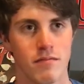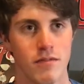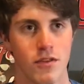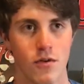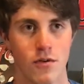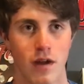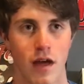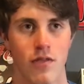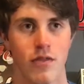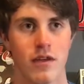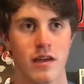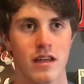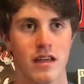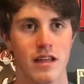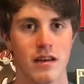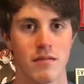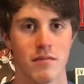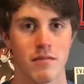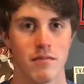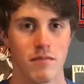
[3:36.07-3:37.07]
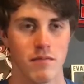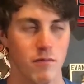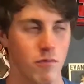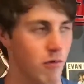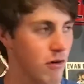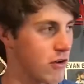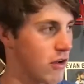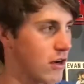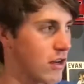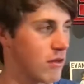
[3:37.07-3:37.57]
do nothing and
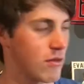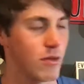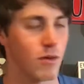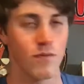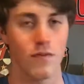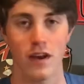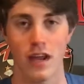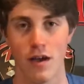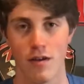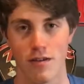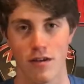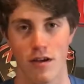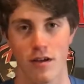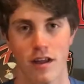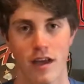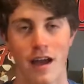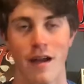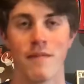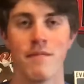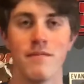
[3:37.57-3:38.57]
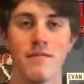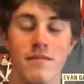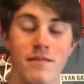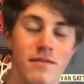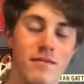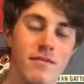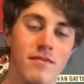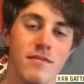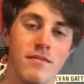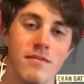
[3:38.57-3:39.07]
work on YouTube videos all day.
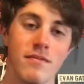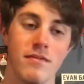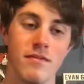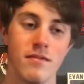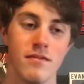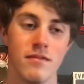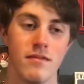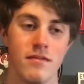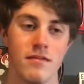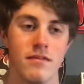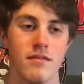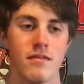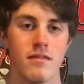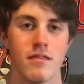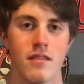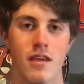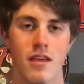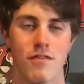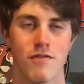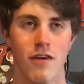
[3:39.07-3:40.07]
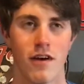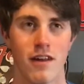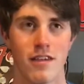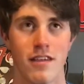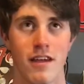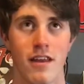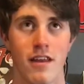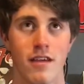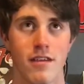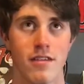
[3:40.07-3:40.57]
As fun as
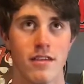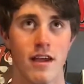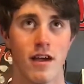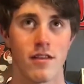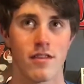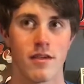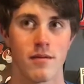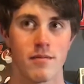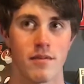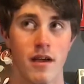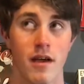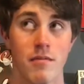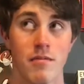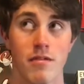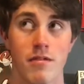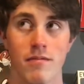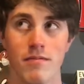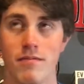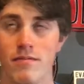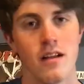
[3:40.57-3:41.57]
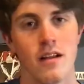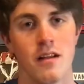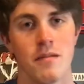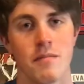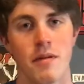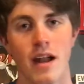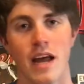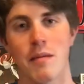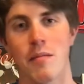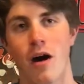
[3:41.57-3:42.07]
that does sound sometimes.
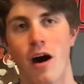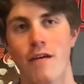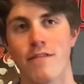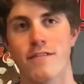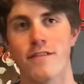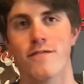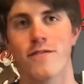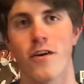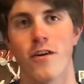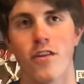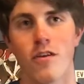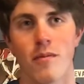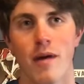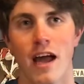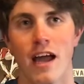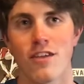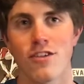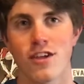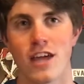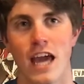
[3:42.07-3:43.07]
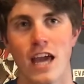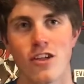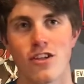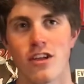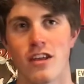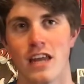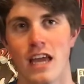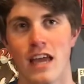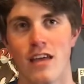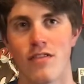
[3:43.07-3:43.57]
But I'm off to further my
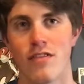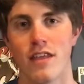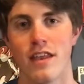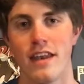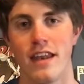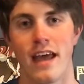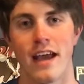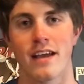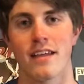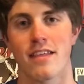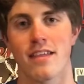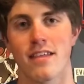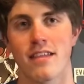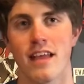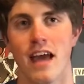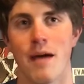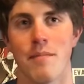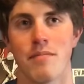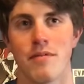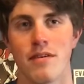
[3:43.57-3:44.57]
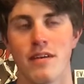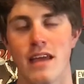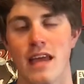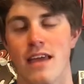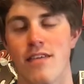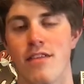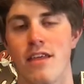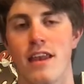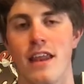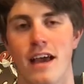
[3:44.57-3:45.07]
education in the next step,
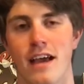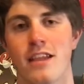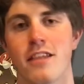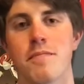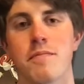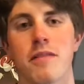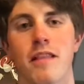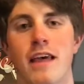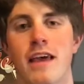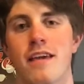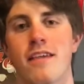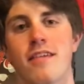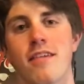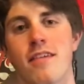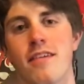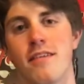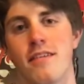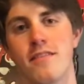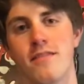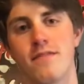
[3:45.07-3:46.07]
in the next place.